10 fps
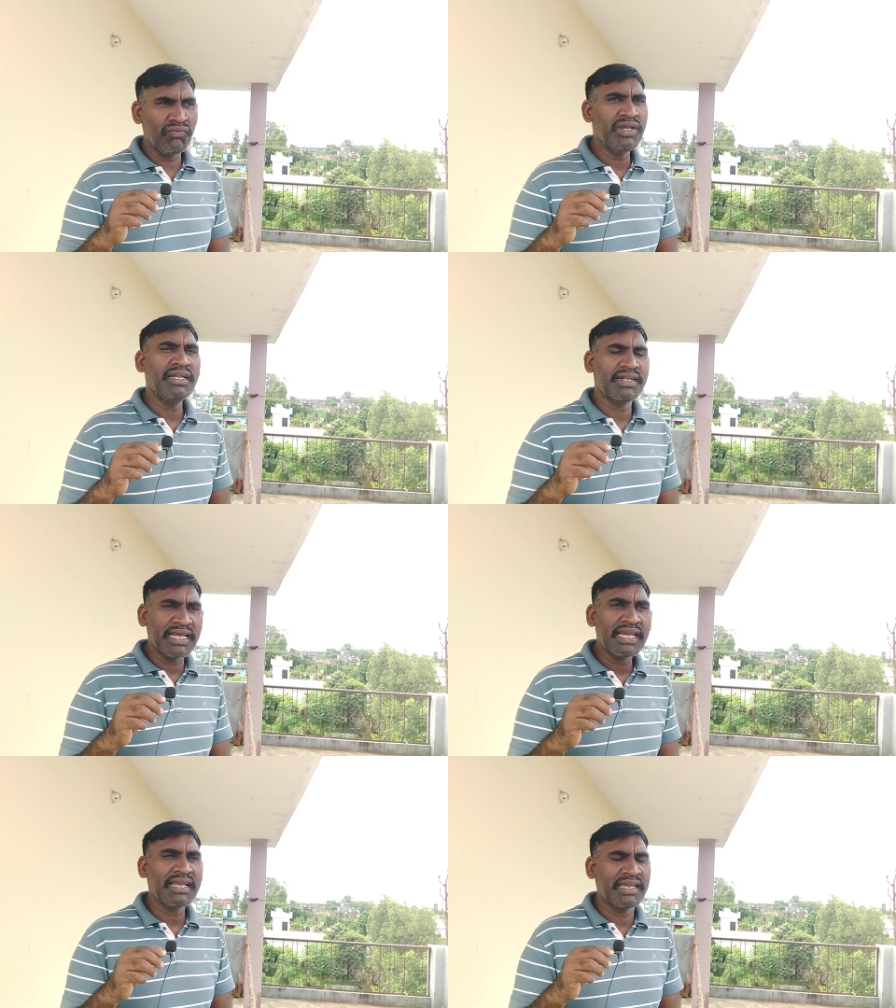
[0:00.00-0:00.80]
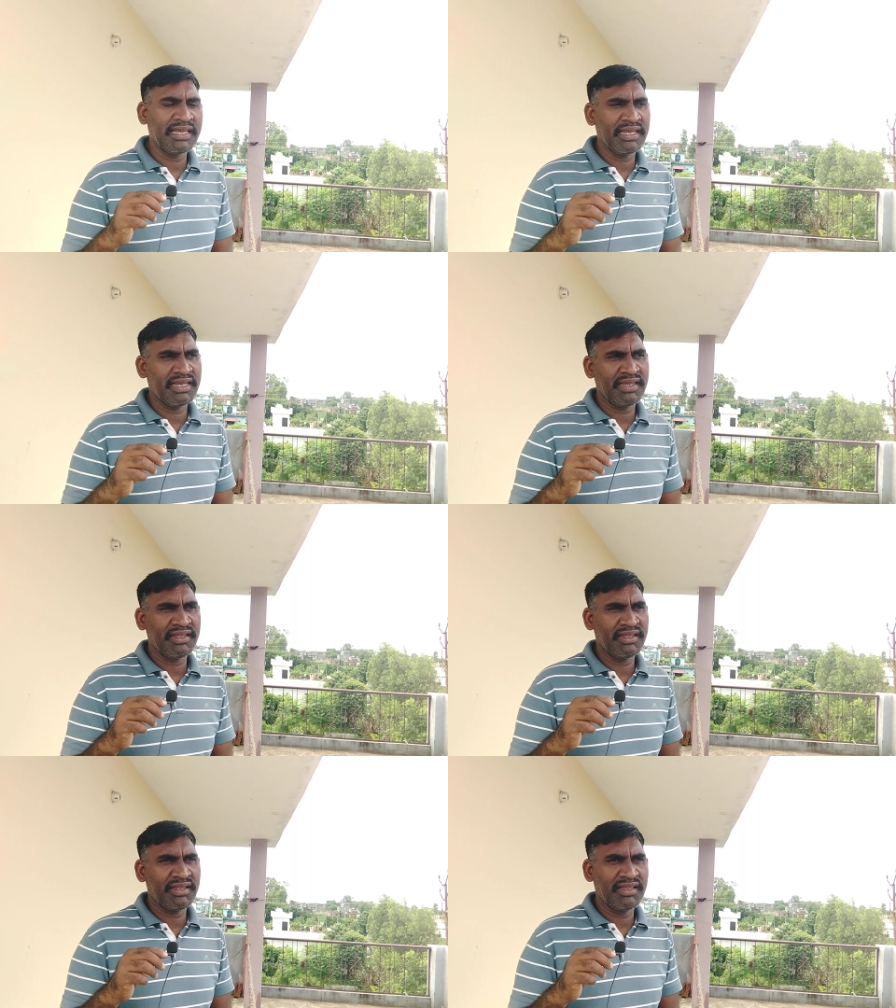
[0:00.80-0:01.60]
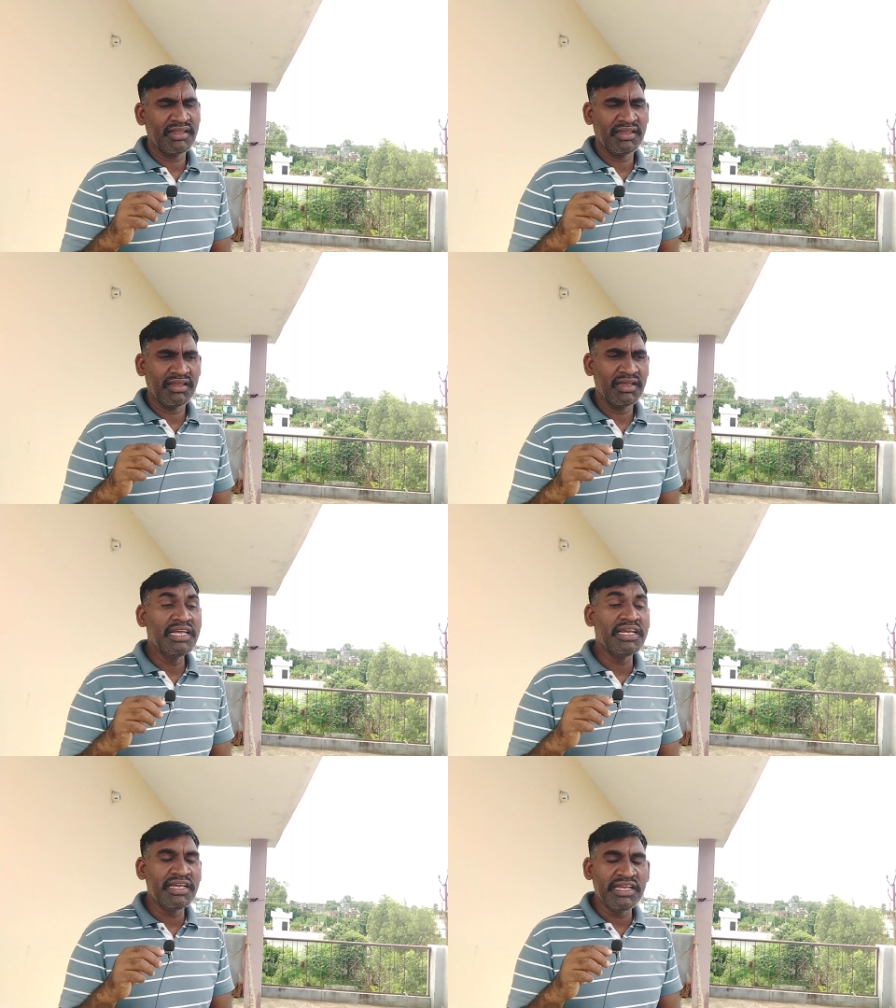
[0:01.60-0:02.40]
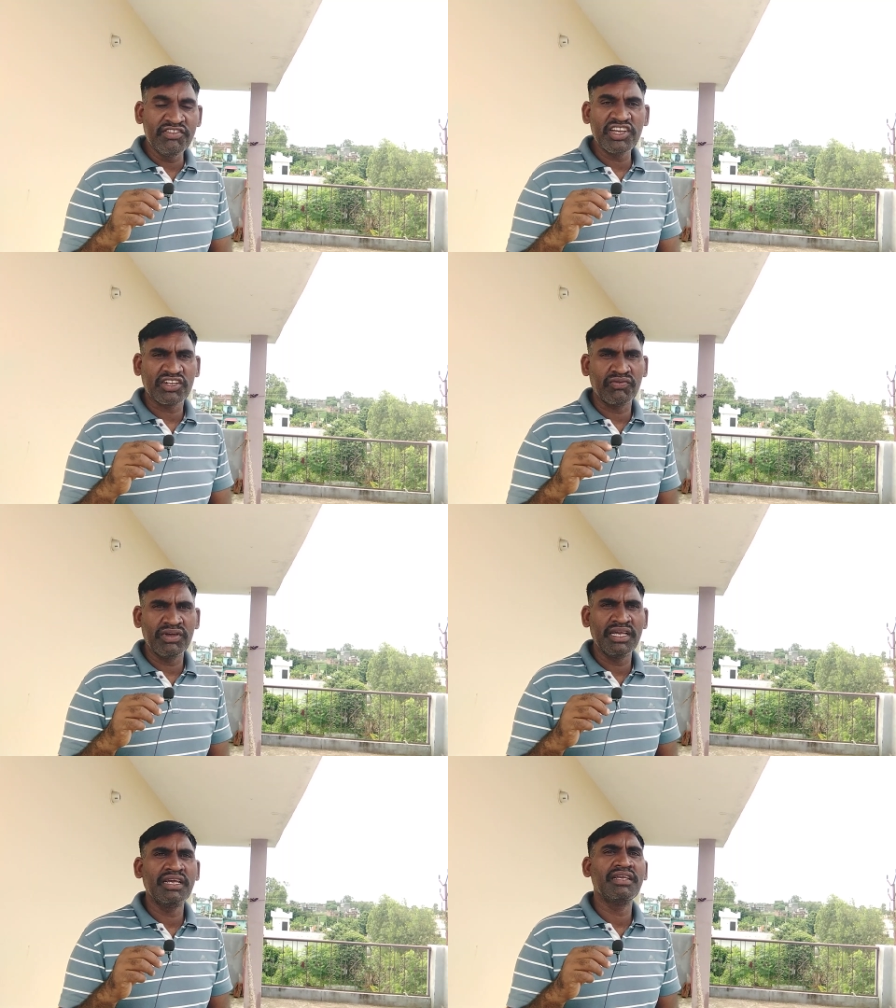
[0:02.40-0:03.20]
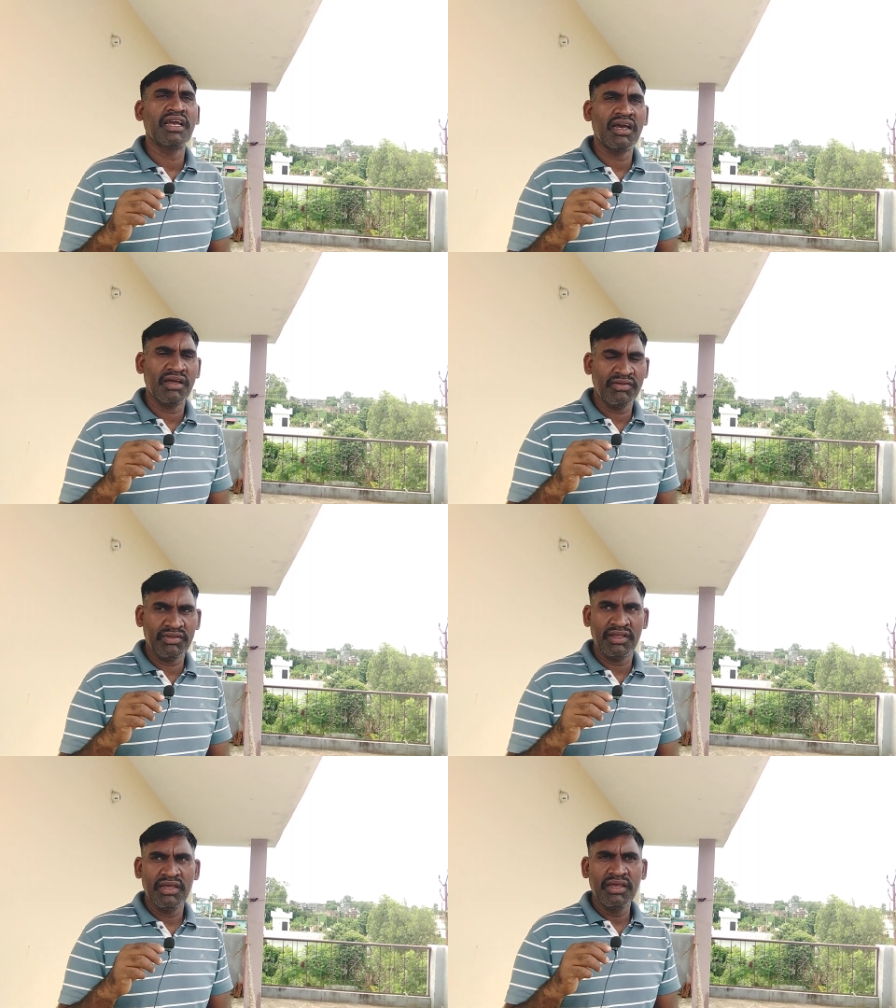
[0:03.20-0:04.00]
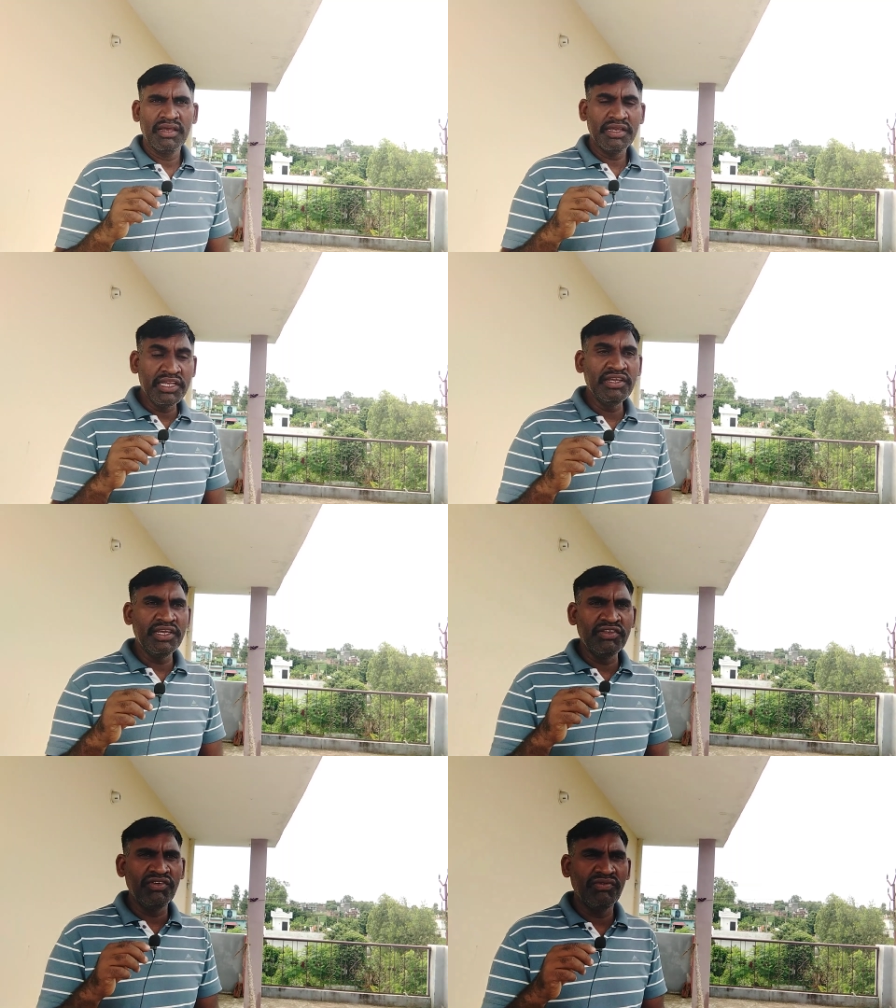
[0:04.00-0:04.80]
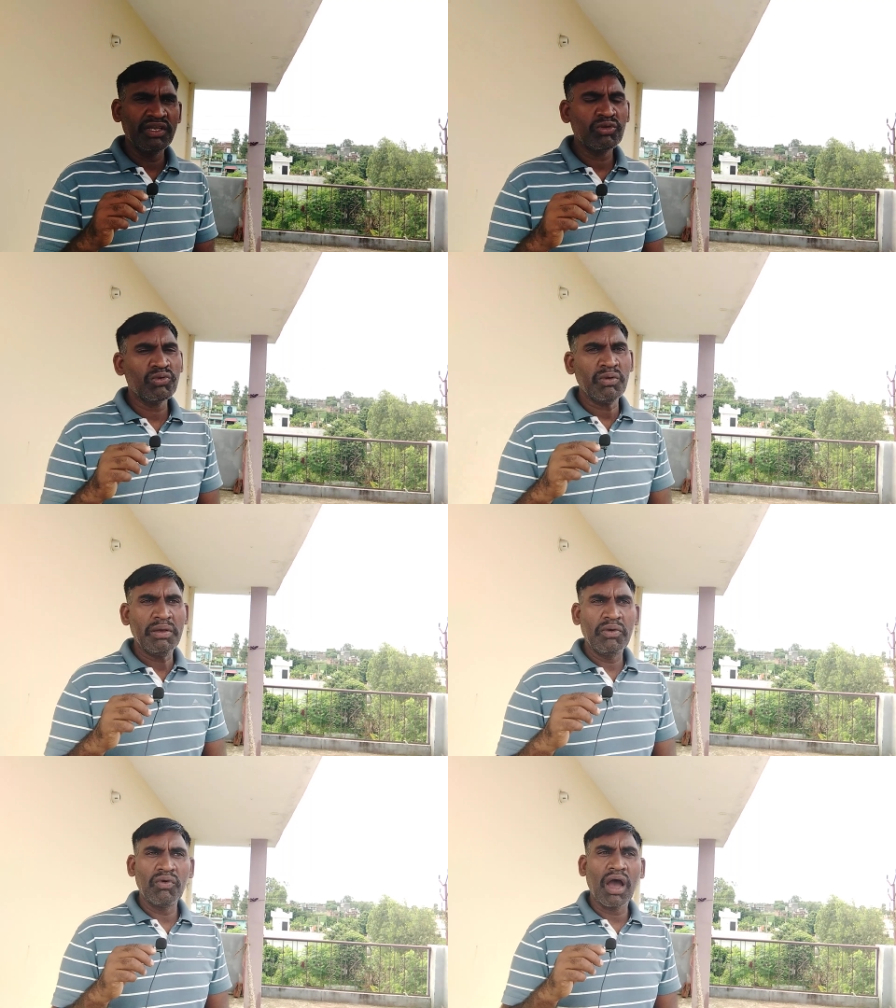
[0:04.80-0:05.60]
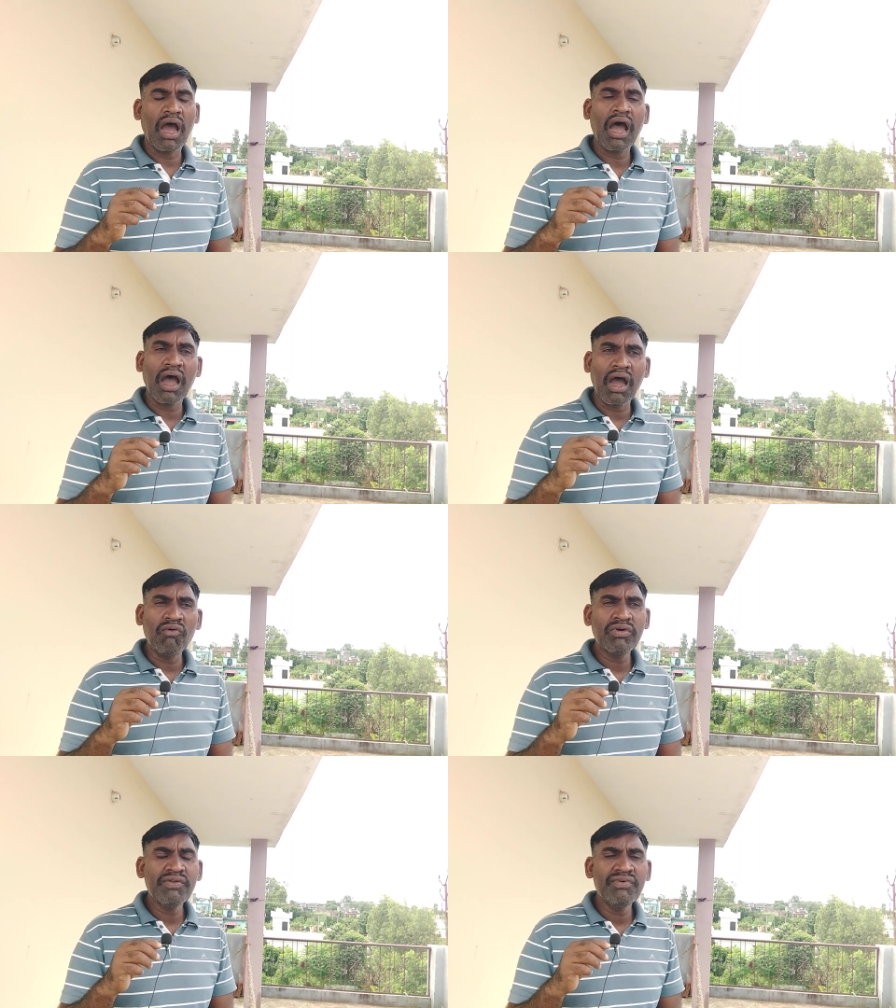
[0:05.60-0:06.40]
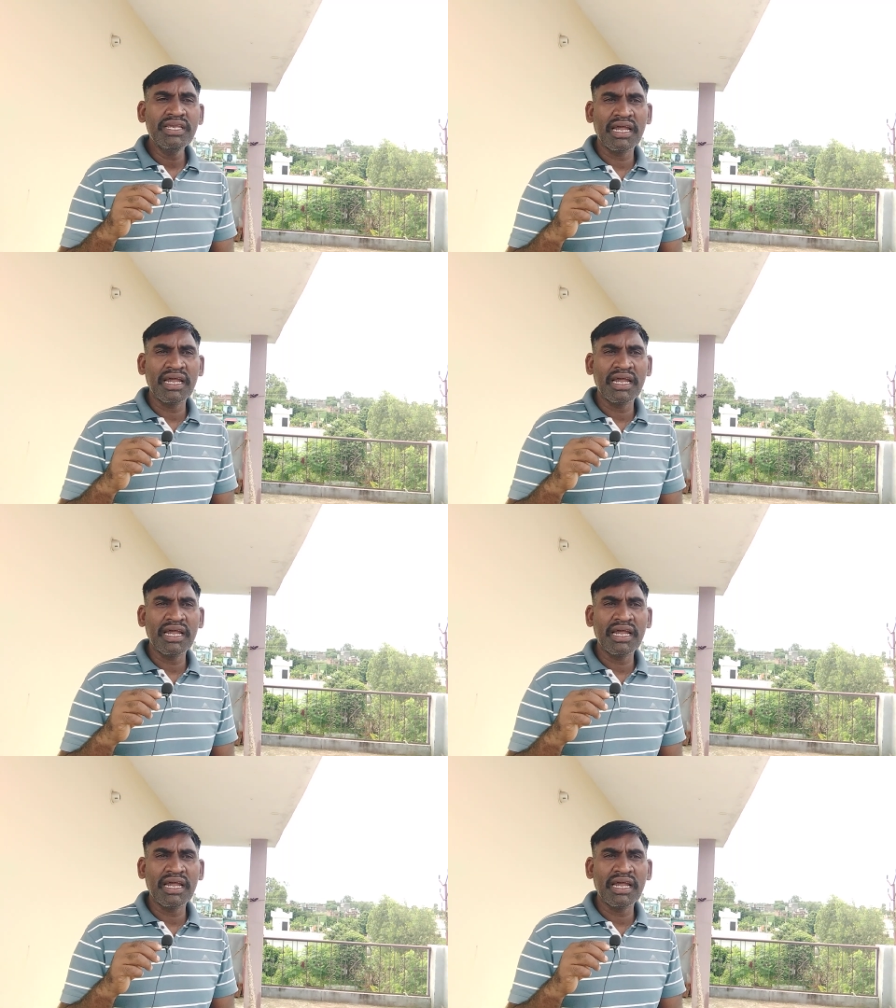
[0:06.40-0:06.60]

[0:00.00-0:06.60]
we take a, uh, easiest way, yeah, easy way. So how can we